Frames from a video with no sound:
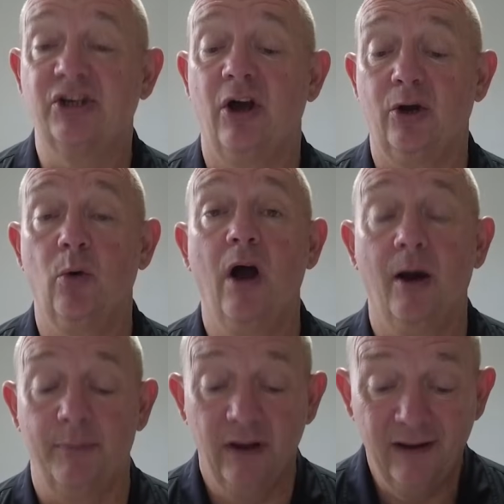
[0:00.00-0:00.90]
Cycle
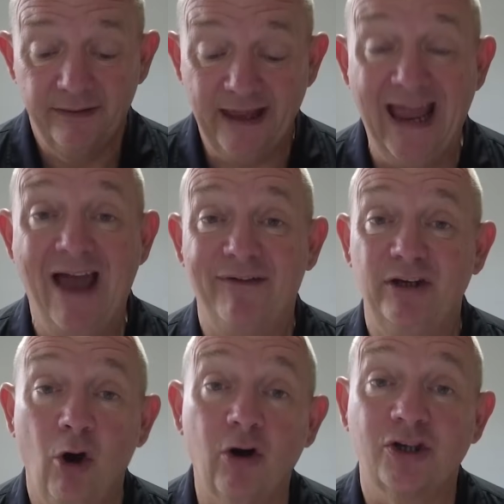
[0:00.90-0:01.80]
Hub. They're
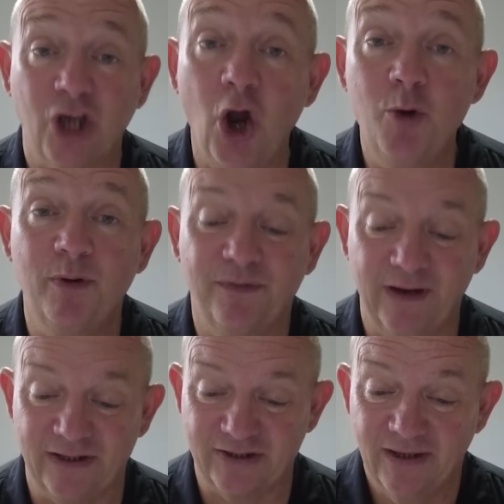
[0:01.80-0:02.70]
having
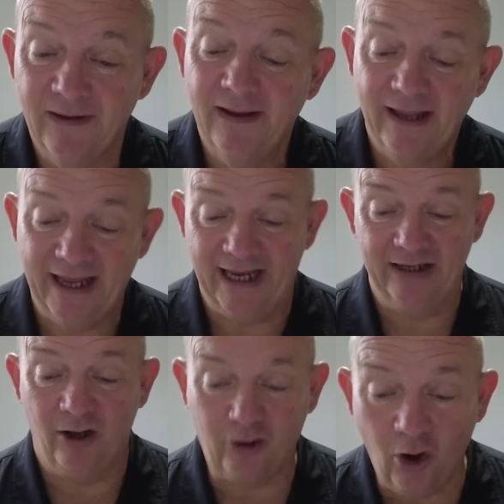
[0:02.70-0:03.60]
Oktoberfest.
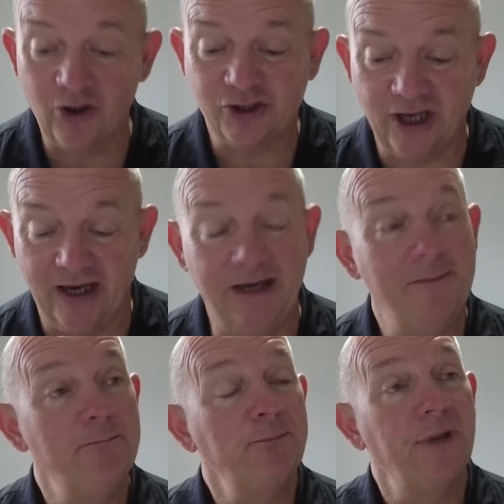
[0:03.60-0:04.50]
And I've got to
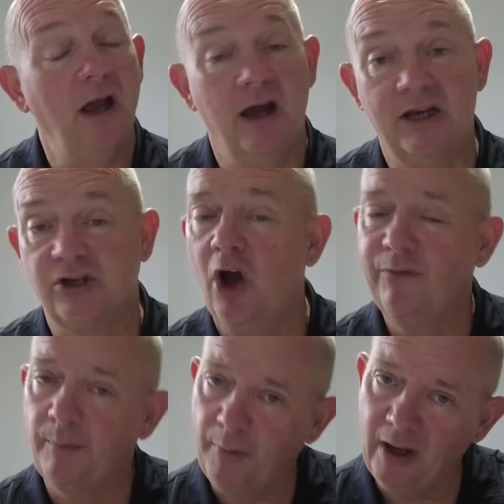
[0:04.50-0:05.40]
say, it's
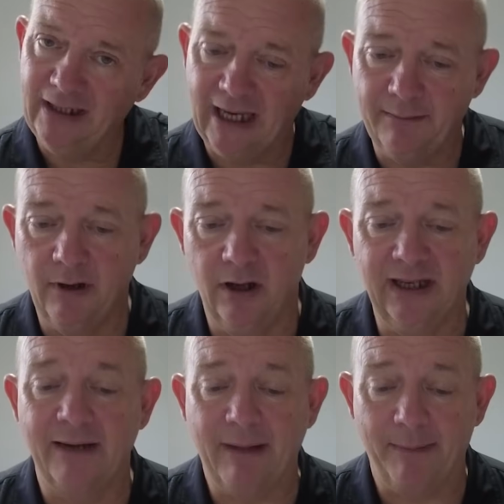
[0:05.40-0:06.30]
over by Lake
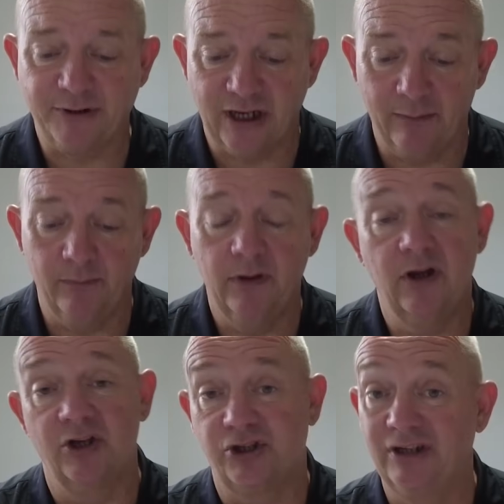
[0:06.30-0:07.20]
Mapacham,
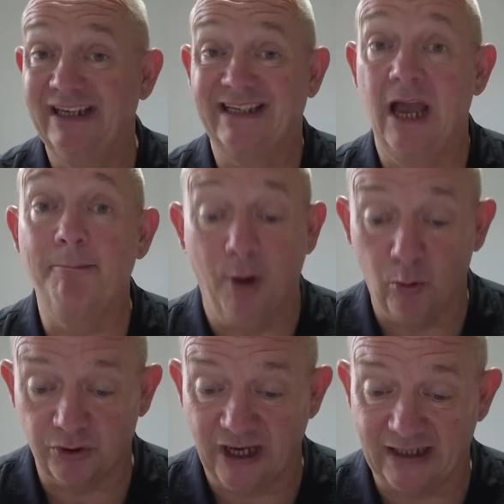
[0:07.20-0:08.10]
so you need to get a
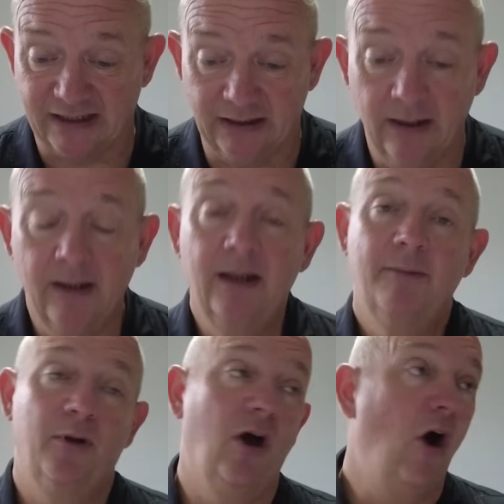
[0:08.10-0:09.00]
bulk taxi.
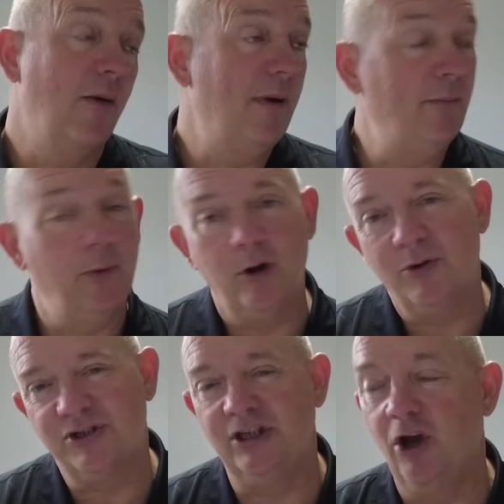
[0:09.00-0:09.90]
But I remember when I
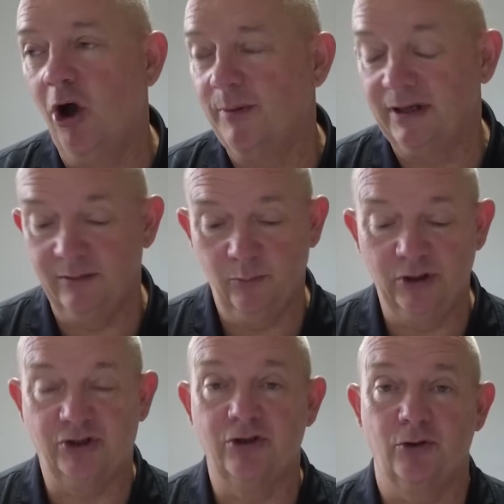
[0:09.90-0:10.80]
was in the army,
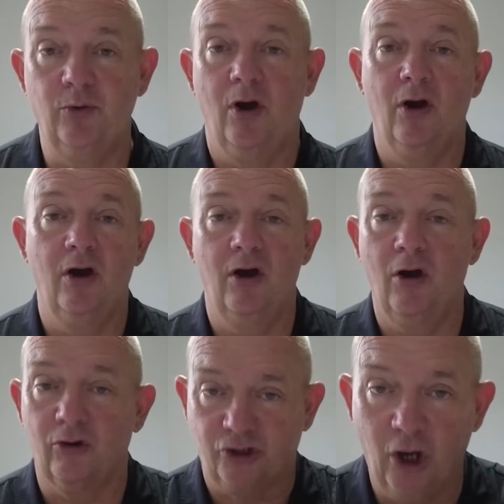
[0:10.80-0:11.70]
we used to do
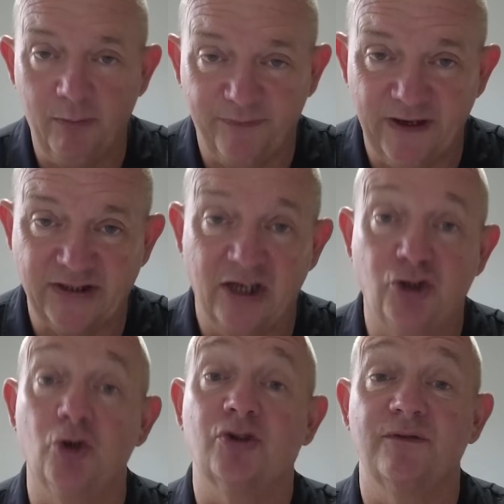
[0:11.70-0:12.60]
Oktoberfest and
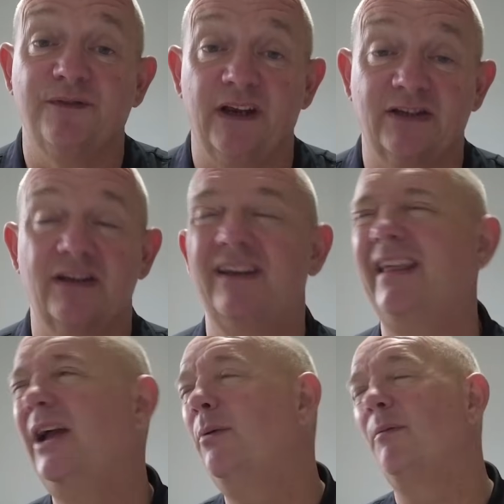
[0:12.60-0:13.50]
Schützenfest.
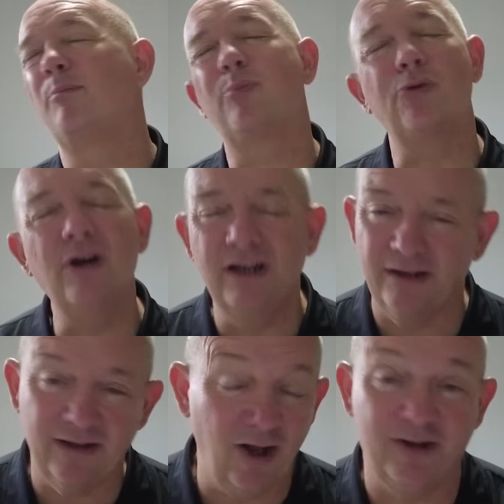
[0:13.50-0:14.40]
They were
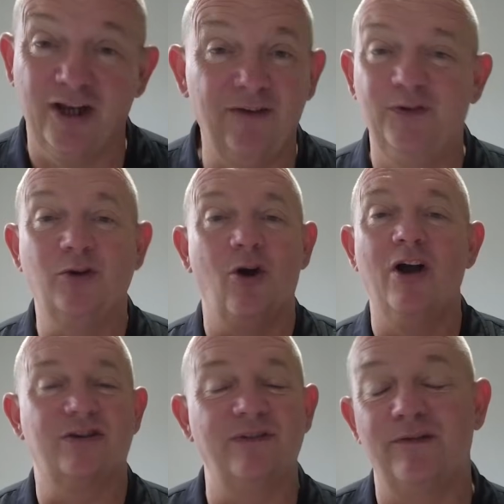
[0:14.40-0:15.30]
brilliant. I don't know if you
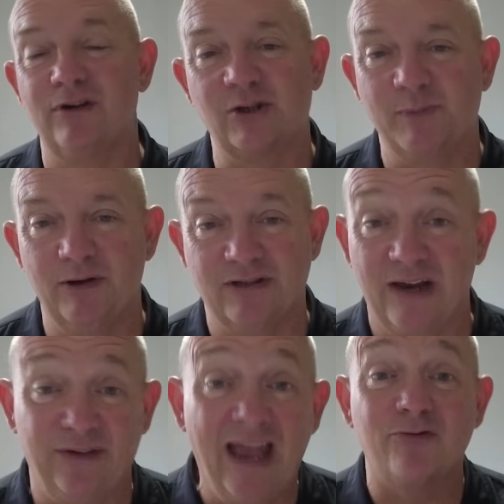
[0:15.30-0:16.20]
guys have ever experienced
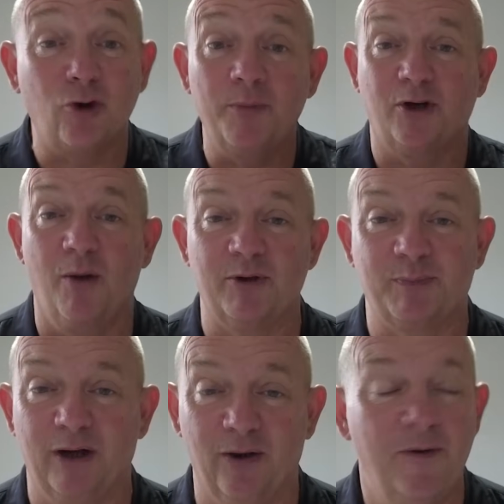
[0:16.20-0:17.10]
that. If you have, drop your comments
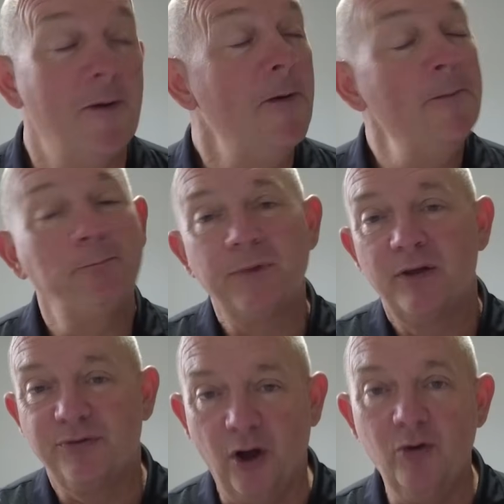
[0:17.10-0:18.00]
below.
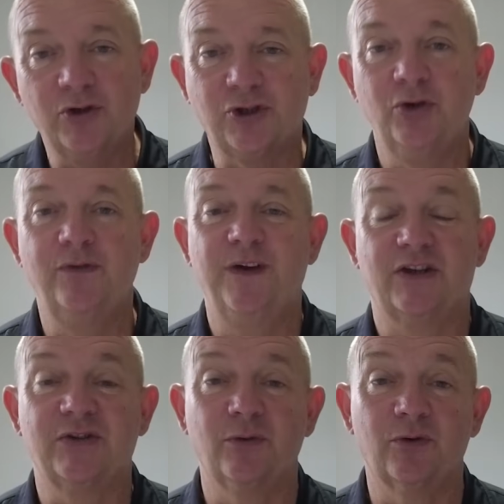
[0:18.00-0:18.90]
Those two
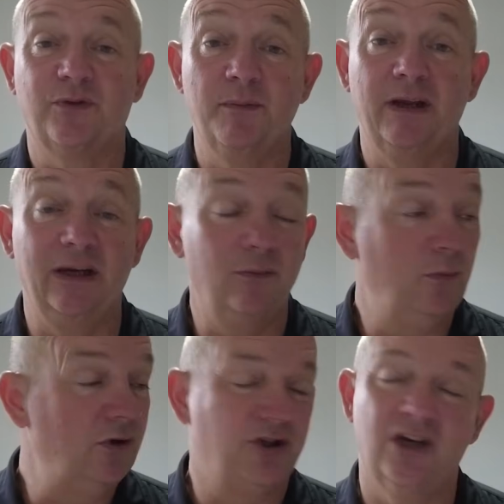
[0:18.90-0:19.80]
festivals, for me,
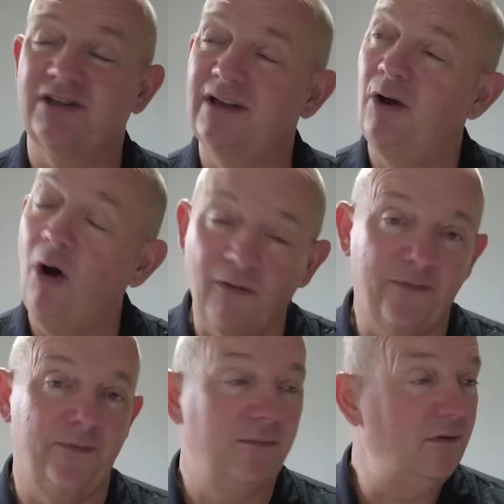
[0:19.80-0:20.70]
were just
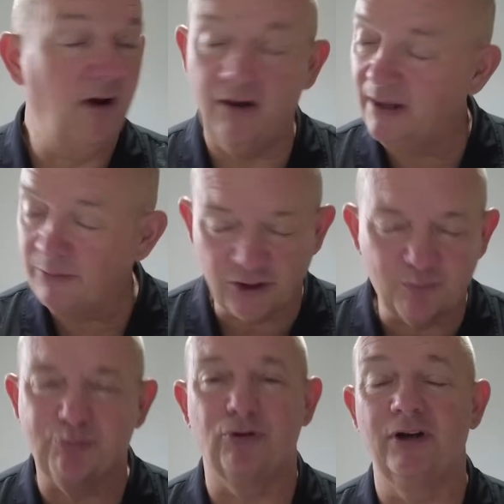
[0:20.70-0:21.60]
off. Oh, they were
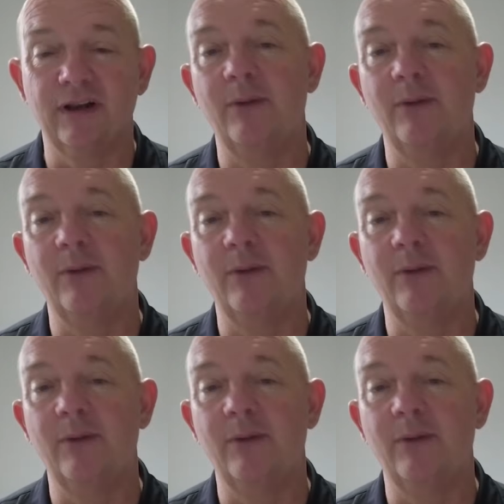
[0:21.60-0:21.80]
just brilliant.